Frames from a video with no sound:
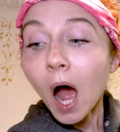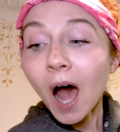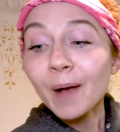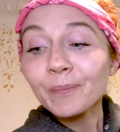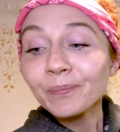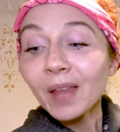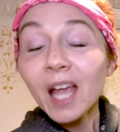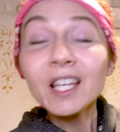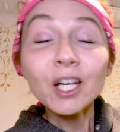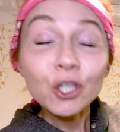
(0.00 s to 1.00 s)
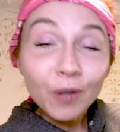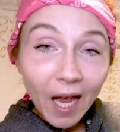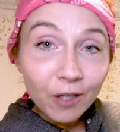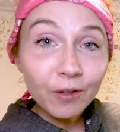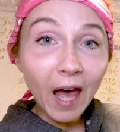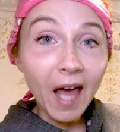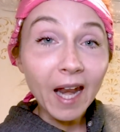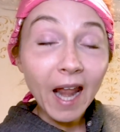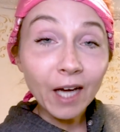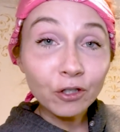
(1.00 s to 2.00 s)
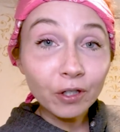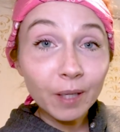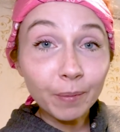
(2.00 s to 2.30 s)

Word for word: Um, yes, you can do that. And actually,